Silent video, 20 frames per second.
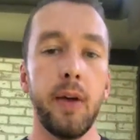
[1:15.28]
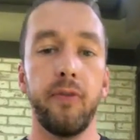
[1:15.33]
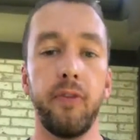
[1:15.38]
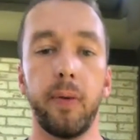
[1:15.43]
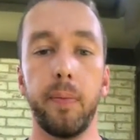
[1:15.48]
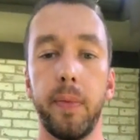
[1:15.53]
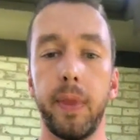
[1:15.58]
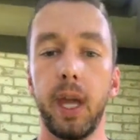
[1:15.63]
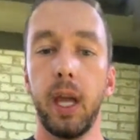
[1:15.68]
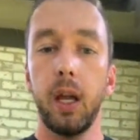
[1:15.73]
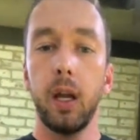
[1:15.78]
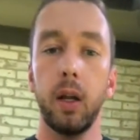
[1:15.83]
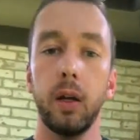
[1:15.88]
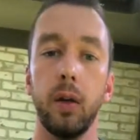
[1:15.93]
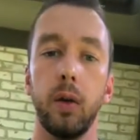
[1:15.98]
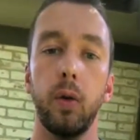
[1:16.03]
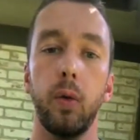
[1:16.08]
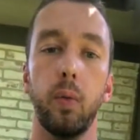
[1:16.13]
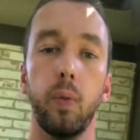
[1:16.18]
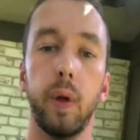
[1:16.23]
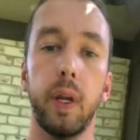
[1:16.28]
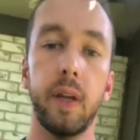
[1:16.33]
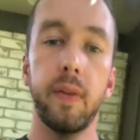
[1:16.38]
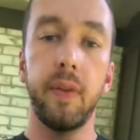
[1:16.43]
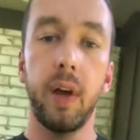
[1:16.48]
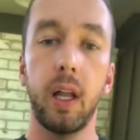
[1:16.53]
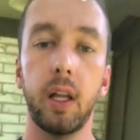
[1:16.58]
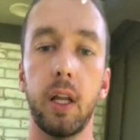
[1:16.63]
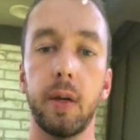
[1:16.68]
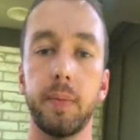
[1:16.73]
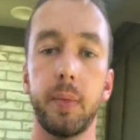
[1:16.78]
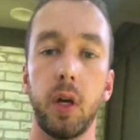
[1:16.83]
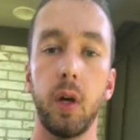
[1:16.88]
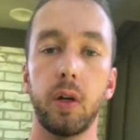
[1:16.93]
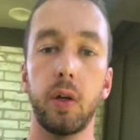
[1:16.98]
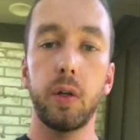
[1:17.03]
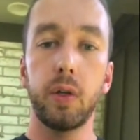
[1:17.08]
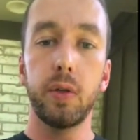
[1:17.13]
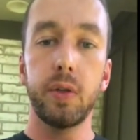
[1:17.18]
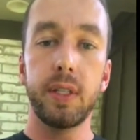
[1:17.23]
From there, we developed our
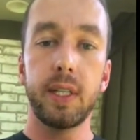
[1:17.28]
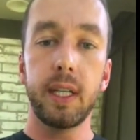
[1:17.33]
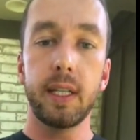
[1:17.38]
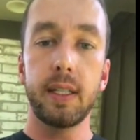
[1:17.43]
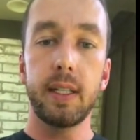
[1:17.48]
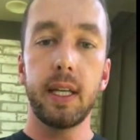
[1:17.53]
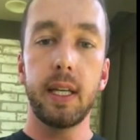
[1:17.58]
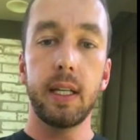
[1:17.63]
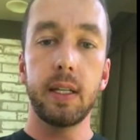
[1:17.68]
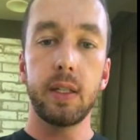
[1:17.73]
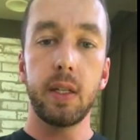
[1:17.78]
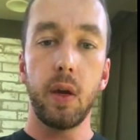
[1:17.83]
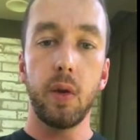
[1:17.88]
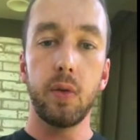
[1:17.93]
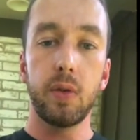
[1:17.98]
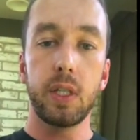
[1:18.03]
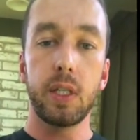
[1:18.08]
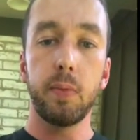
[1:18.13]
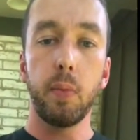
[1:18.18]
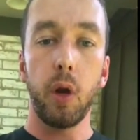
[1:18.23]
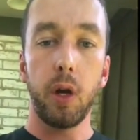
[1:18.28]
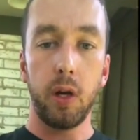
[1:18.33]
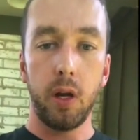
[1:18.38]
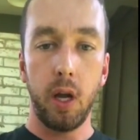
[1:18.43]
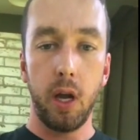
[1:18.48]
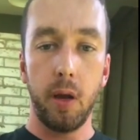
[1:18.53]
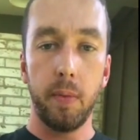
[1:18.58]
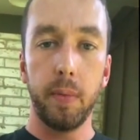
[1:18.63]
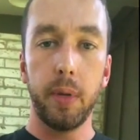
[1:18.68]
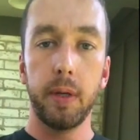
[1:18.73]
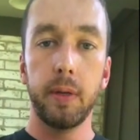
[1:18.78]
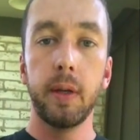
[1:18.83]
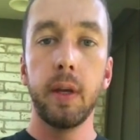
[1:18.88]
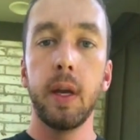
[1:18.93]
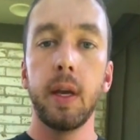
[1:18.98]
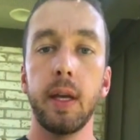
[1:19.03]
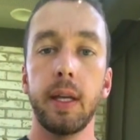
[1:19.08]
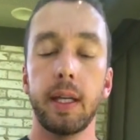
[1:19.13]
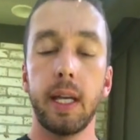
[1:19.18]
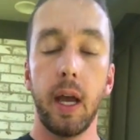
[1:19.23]
new 16-zone Smart Hub.
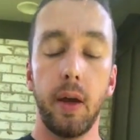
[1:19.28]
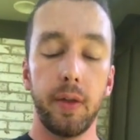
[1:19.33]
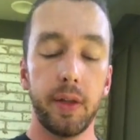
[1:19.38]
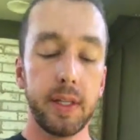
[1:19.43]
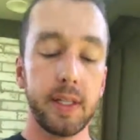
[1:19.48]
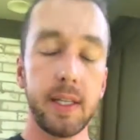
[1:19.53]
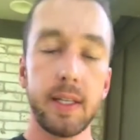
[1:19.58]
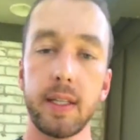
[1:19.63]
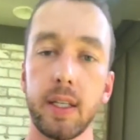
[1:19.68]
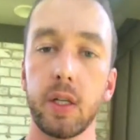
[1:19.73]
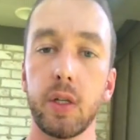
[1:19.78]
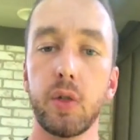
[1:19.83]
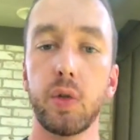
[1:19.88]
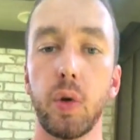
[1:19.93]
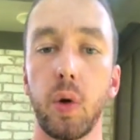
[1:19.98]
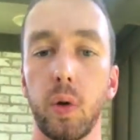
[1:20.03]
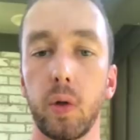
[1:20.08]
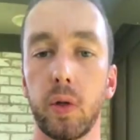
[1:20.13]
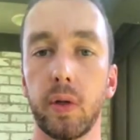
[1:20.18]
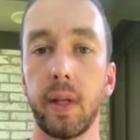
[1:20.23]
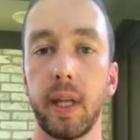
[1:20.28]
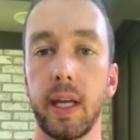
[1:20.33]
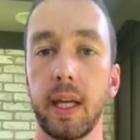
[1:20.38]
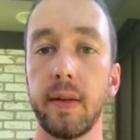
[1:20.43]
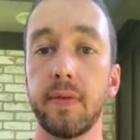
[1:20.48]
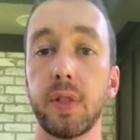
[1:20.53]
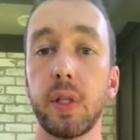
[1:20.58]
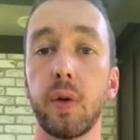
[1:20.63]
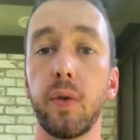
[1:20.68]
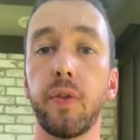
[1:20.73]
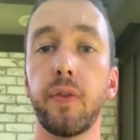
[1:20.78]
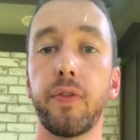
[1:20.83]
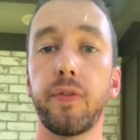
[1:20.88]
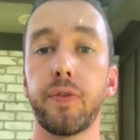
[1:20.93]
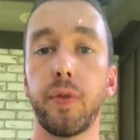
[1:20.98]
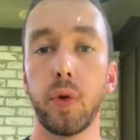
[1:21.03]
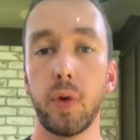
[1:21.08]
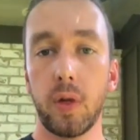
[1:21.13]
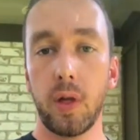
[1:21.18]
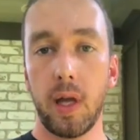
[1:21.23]
Now, this is a controller that gives you
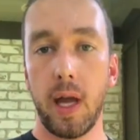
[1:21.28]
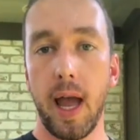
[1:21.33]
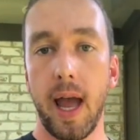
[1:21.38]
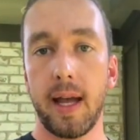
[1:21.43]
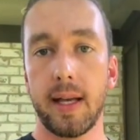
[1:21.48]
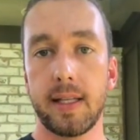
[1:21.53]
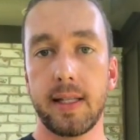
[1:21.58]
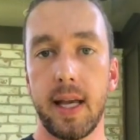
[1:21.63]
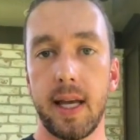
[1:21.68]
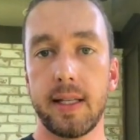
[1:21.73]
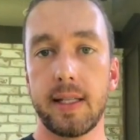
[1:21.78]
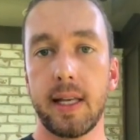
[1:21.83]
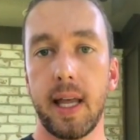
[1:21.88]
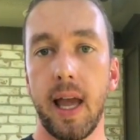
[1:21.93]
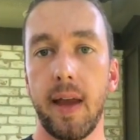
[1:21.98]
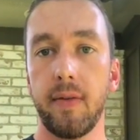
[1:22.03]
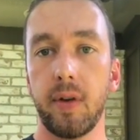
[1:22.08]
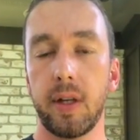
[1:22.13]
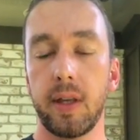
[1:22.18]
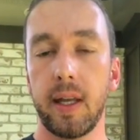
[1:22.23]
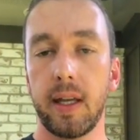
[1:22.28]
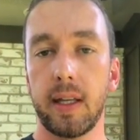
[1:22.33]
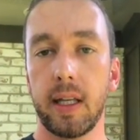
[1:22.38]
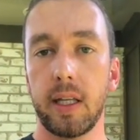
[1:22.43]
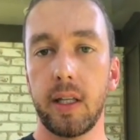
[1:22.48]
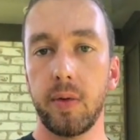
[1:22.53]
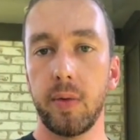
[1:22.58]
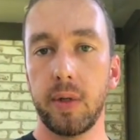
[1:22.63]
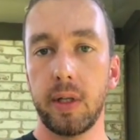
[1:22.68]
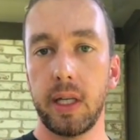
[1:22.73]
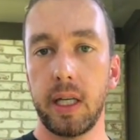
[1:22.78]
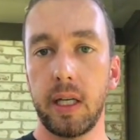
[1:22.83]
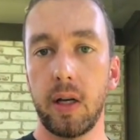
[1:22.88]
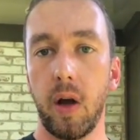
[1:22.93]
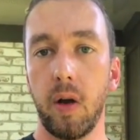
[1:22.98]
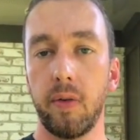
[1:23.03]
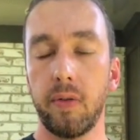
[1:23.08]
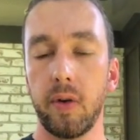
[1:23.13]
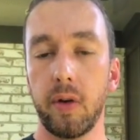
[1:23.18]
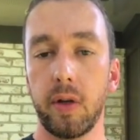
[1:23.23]
full access to everything that you would need
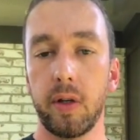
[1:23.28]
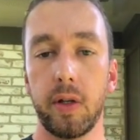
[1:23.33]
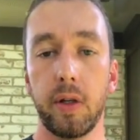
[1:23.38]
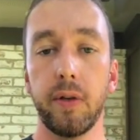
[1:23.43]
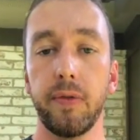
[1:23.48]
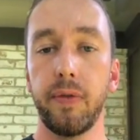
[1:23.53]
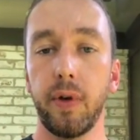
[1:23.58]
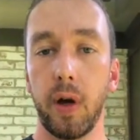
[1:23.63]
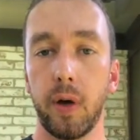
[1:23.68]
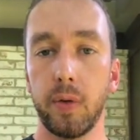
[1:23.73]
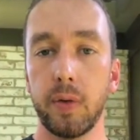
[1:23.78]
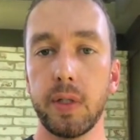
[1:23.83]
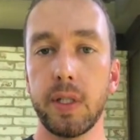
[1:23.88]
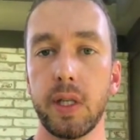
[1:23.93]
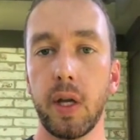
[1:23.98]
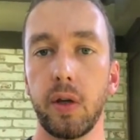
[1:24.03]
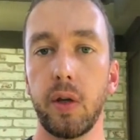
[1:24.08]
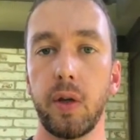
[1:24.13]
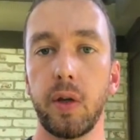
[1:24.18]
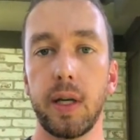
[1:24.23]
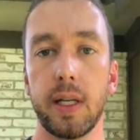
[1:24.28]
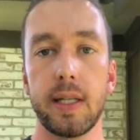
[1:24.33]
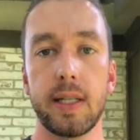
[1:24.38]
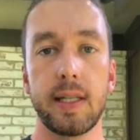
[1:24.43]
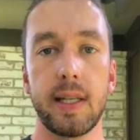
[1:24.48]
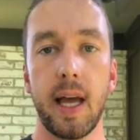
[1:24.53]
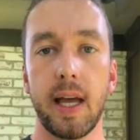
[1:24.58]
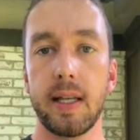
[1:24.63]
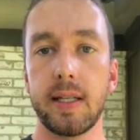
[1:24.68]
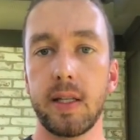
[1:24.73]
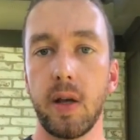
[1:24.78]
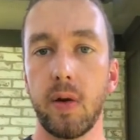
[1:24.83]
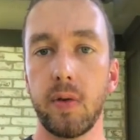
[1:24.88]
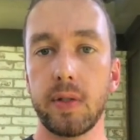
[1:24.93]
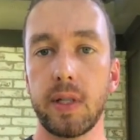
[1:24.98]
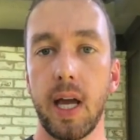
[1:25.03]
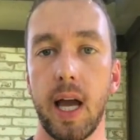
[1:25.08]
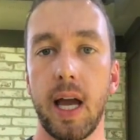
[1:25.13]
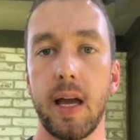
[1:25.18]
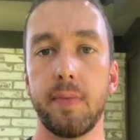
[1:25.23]
over your phone. So you can set
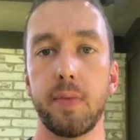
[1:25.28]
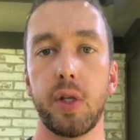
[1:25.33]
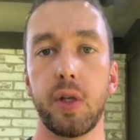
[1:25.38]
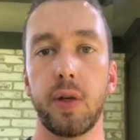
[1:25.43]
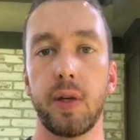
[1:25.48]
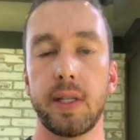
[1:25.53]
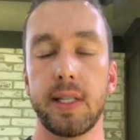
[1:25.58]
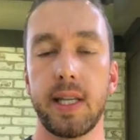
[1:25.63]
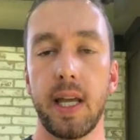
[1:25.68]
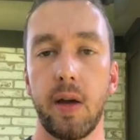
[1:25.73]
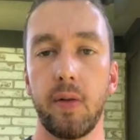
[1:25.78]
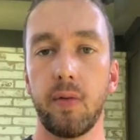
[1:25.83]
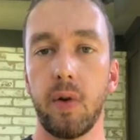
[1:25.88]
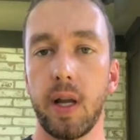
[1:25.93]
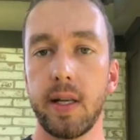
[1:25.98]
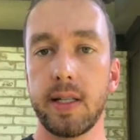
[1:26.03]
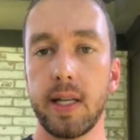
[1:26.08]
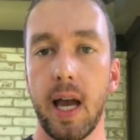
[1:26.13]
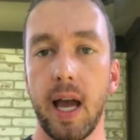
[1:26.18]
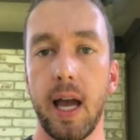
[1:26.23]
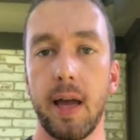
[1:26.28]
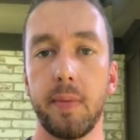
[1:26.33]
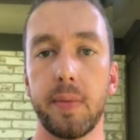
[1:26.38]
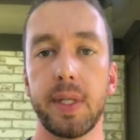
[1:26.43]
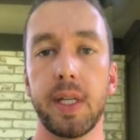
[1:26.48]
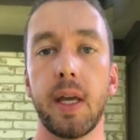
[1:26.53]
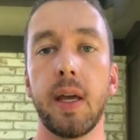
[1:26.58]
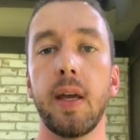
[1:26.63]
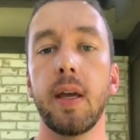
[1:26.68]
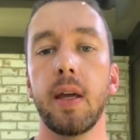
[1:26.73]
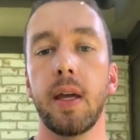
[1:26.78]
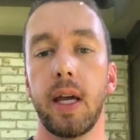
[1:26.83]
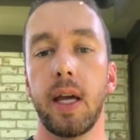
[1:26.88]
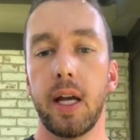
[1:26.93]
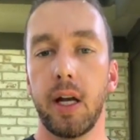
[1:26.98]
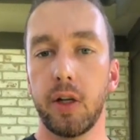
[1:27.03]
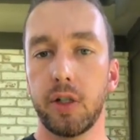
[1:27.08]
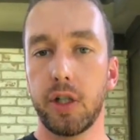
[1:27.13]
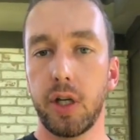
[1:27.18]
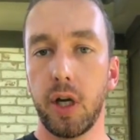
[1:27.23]
zone times, you can set run times, and
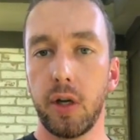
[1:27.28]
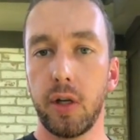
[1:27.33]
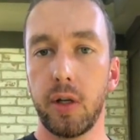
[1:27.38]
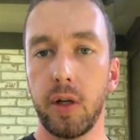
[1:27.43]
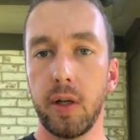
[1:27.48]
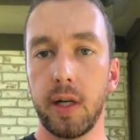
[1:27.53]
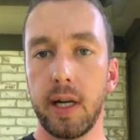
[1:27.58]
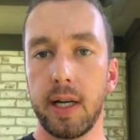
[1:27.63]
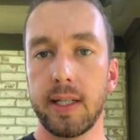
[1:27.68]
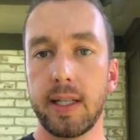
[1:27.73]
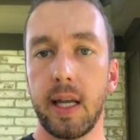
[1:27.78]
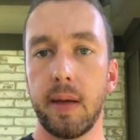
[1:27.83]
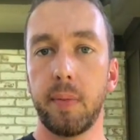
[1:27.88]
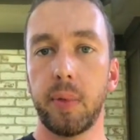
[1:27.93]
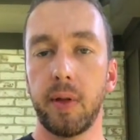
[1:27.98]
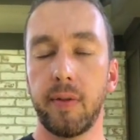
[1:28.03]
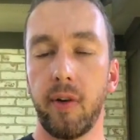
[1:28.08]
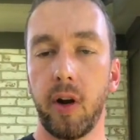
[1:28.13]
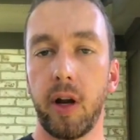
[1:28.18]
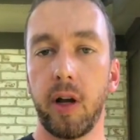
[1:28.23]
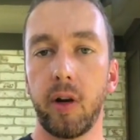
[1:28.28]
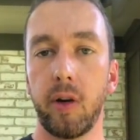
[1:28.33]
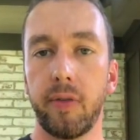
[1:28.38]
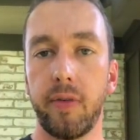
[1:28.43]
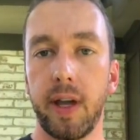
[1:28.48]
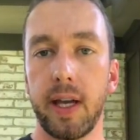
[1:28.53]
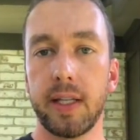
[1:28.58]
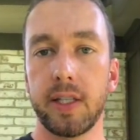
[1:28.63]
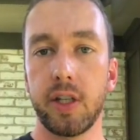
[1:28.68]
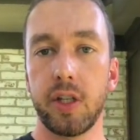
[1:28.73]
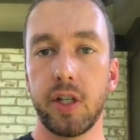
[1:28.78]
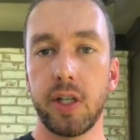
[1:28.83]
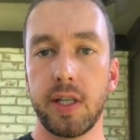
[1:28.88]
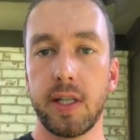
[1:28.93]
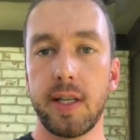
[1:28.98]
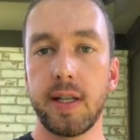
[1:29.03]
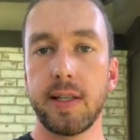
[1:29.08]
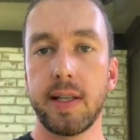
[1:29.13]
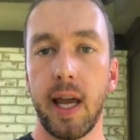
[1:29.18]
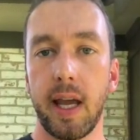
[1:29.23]
I'll show you an example of our interface in
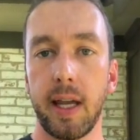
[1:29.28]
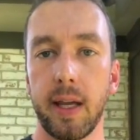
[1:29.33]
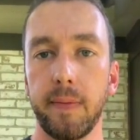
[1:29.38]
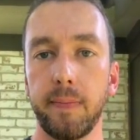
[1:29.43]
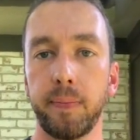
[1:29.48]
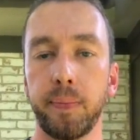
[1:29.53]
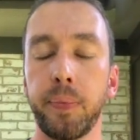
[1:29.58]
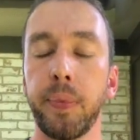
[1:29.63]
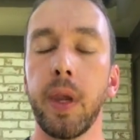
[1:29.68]
just a second.